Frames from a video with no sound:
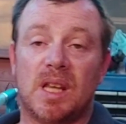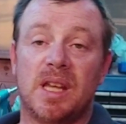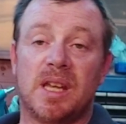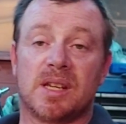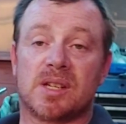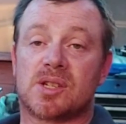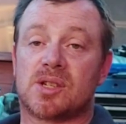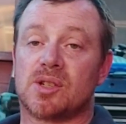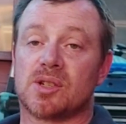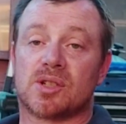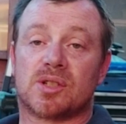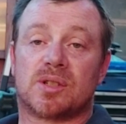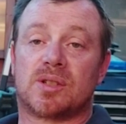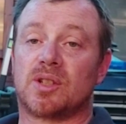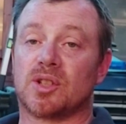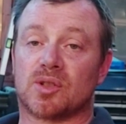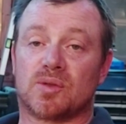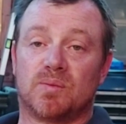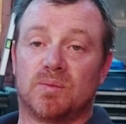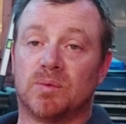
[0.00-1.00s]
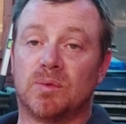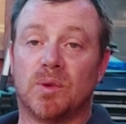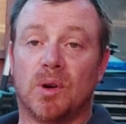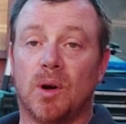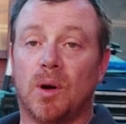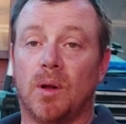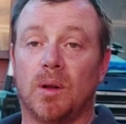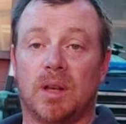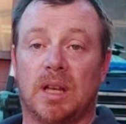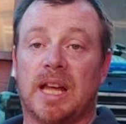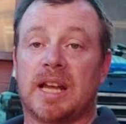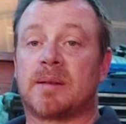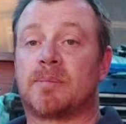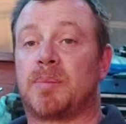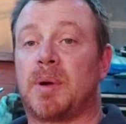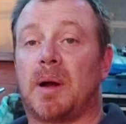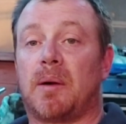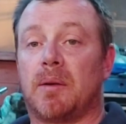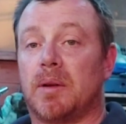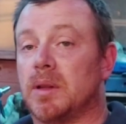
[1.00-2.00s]
it's just raw
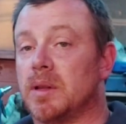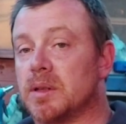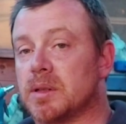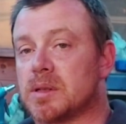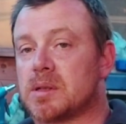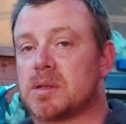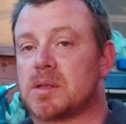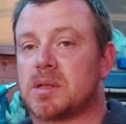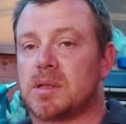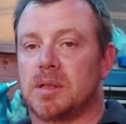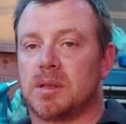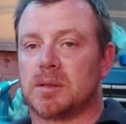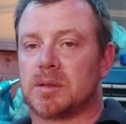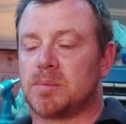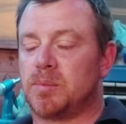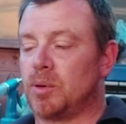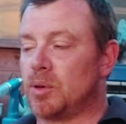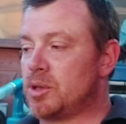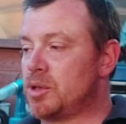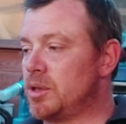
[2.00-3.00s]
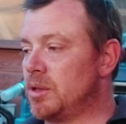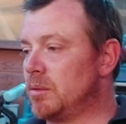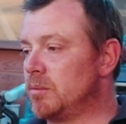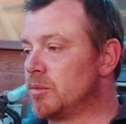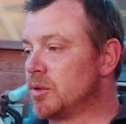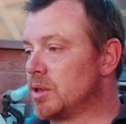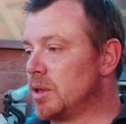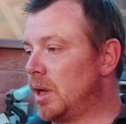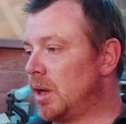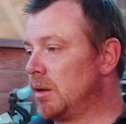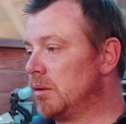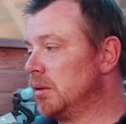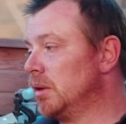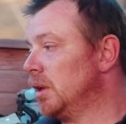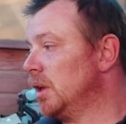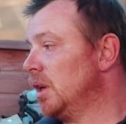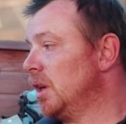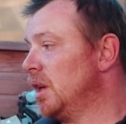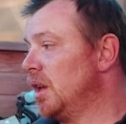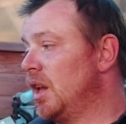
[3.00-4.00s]
leg power that's pushing them, so
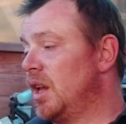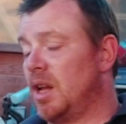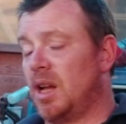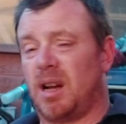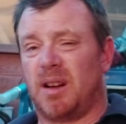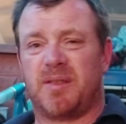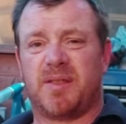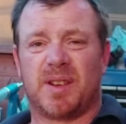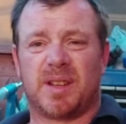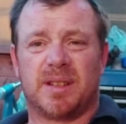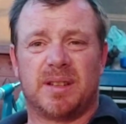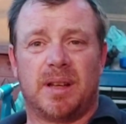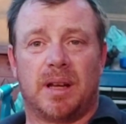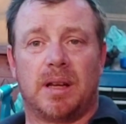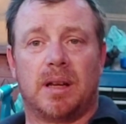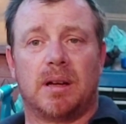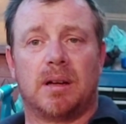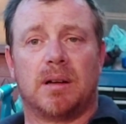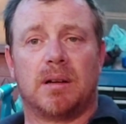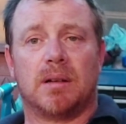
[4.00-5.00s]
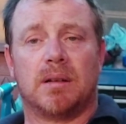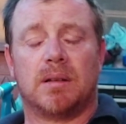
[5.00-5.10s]
I think they